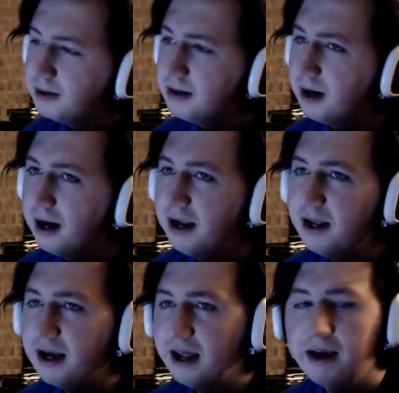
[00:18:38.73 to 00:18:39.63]
I
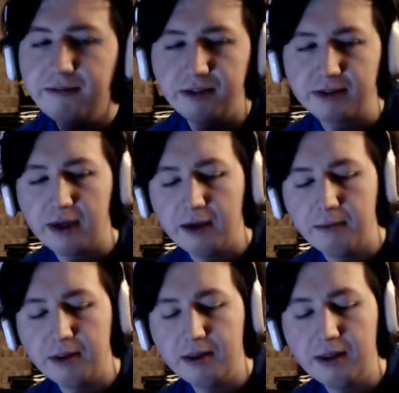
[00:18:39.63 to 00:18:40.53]
have this game,
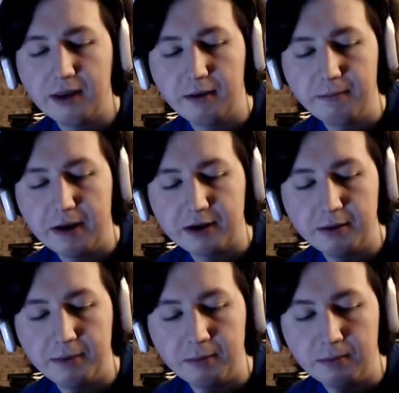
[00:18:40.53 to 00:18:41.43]
and it's ended up actually
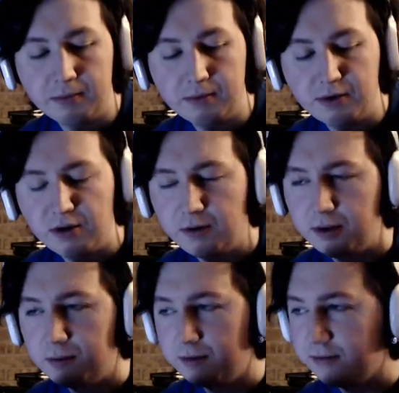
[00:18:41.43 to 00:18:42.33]
being Tony,
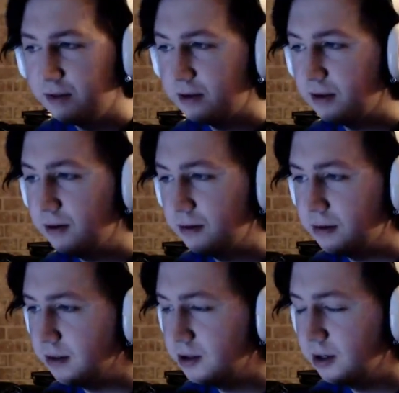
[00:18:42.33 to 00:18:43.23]
one of the co-hosts
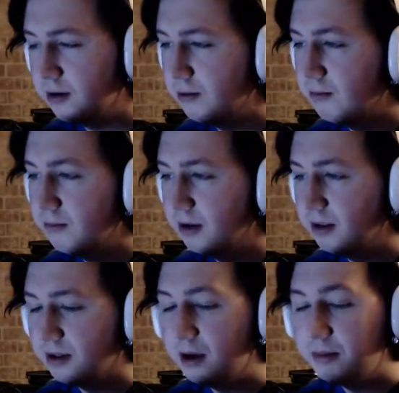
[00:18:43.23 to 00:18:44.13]
of the show,
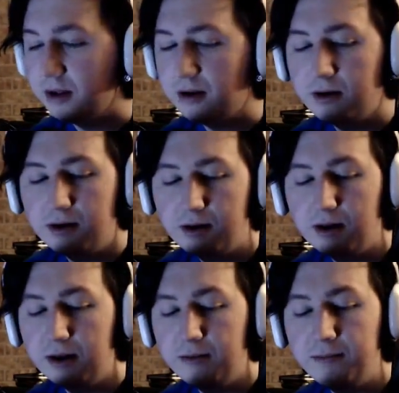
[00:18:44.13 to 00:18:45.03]
his game of the year.
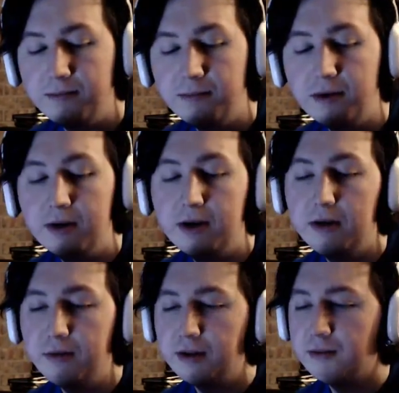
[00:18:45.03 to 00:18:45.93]
It
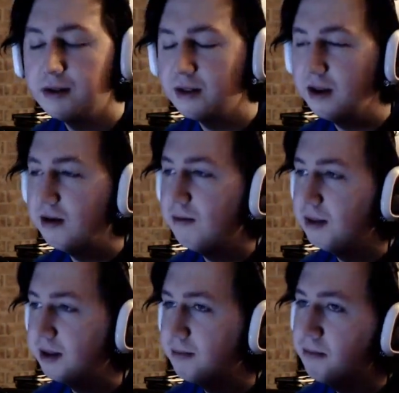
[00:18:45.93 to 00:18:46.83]
really resonated with
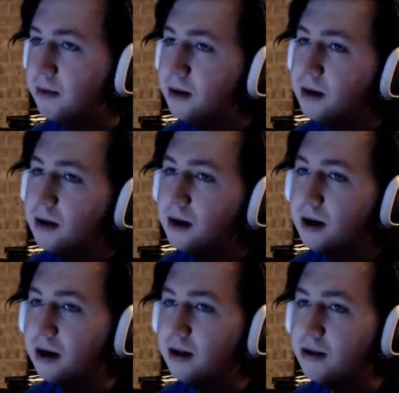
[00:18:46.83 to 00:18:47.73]
him.
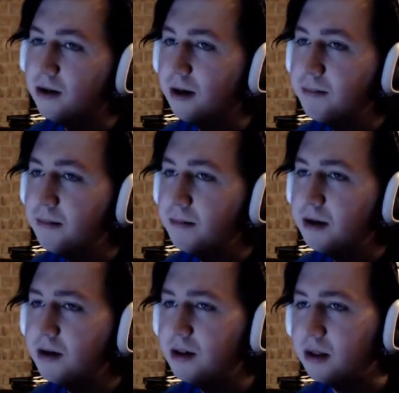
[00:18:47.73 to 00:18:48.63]
So I'm
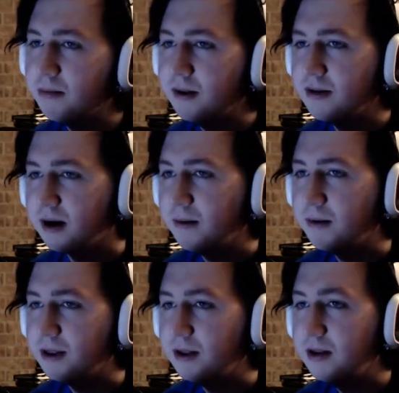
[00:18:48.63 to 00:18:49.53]
curious to spend time
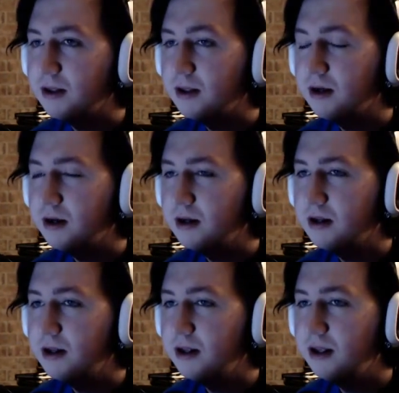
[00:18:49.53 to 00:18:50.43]
with it.
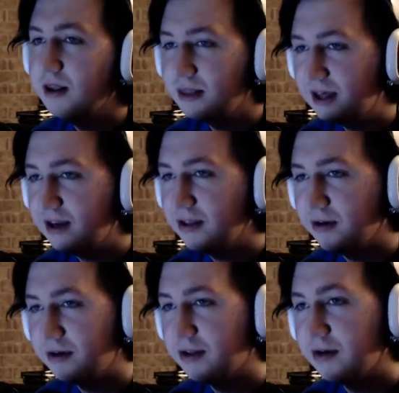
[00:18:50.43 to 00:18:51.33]
That is
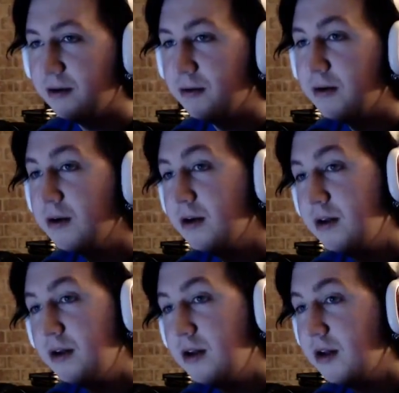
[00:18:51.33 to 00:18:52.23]
also
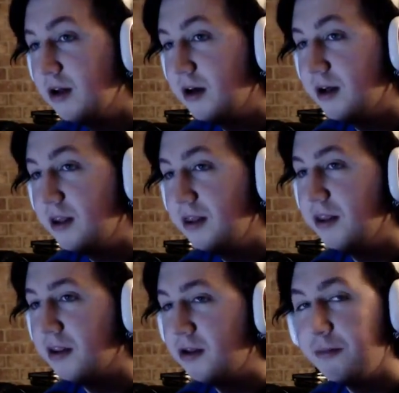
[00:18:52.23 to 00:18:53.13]

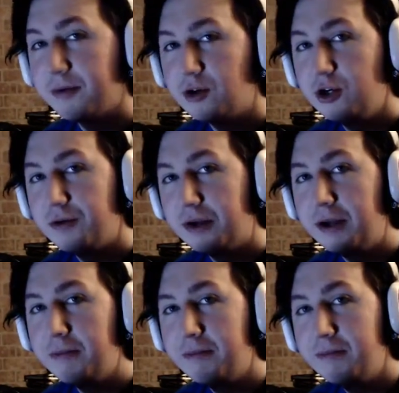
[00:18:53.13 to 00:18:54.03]
the super chill
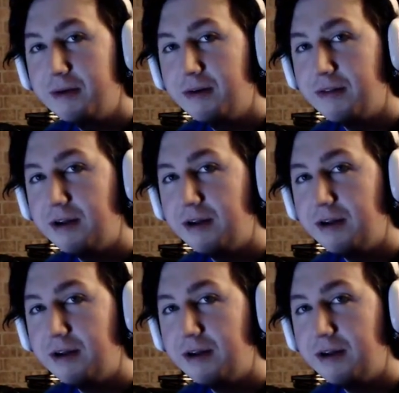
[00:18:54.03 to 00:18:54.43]
game of the year.